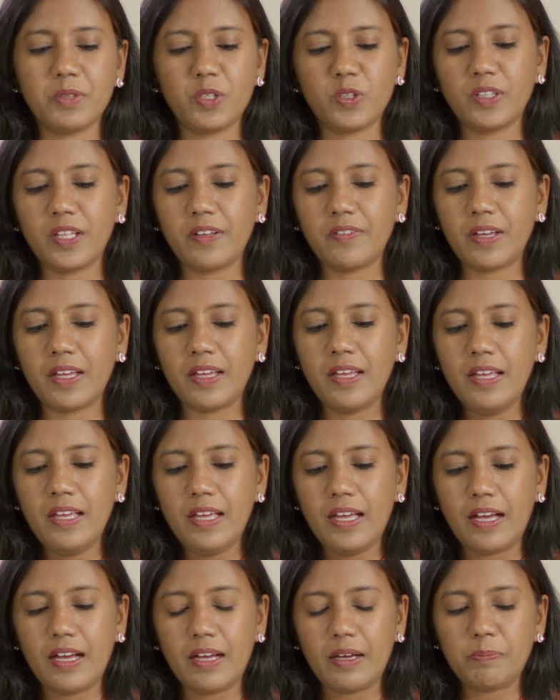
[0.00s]
You know, there were
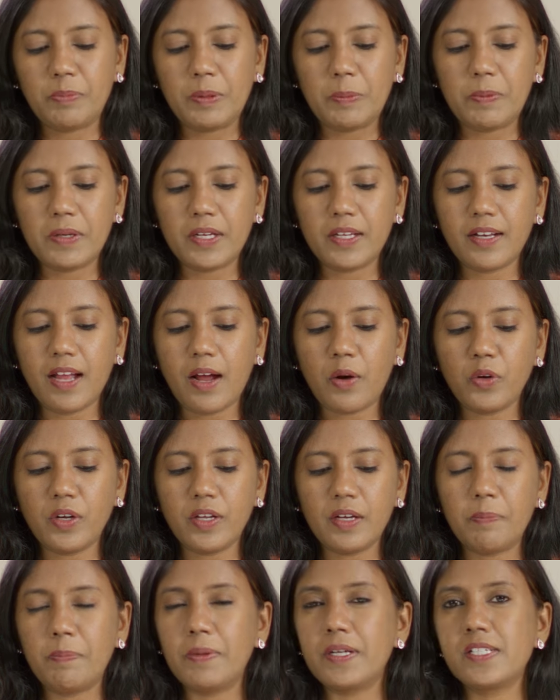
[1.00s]
uh, people around
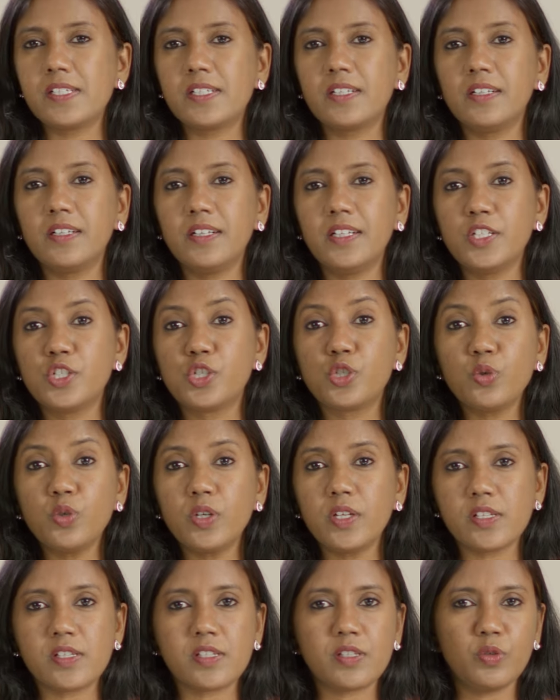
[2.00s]
her, particularly
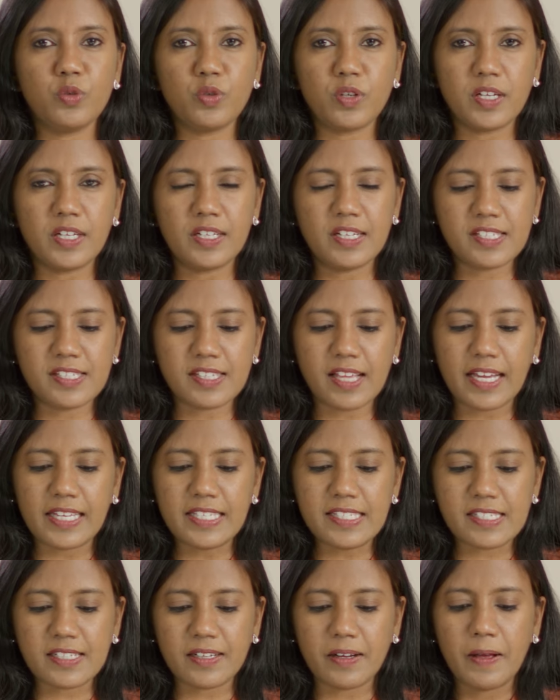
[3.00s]
Judas, who
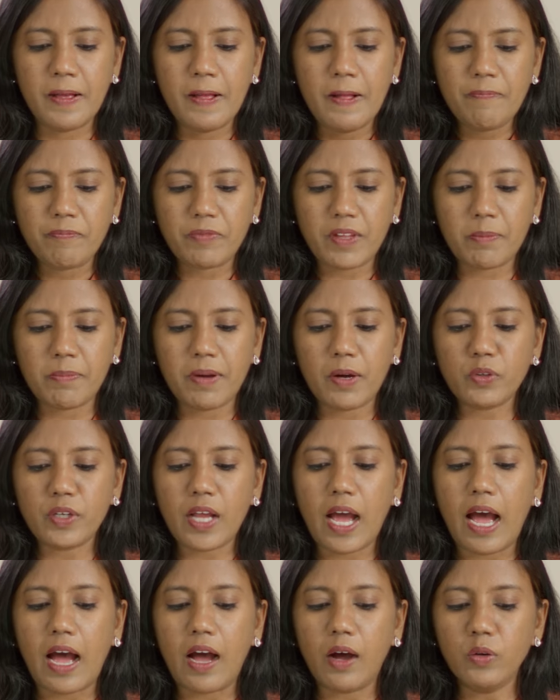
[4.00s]
criticized her about
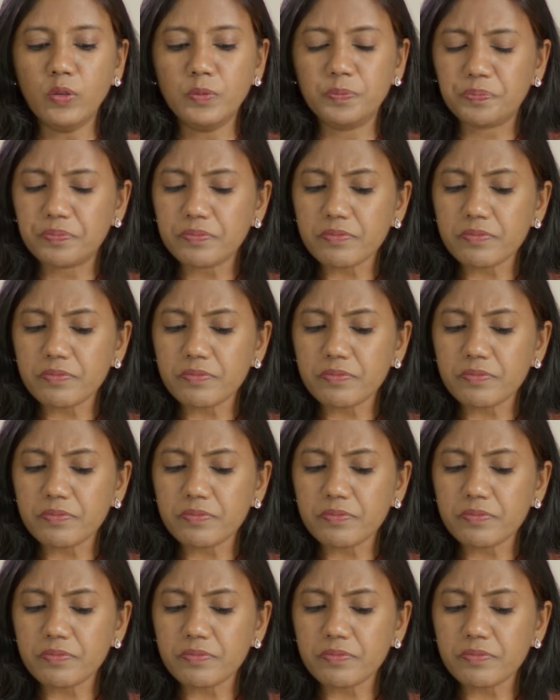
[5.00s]
how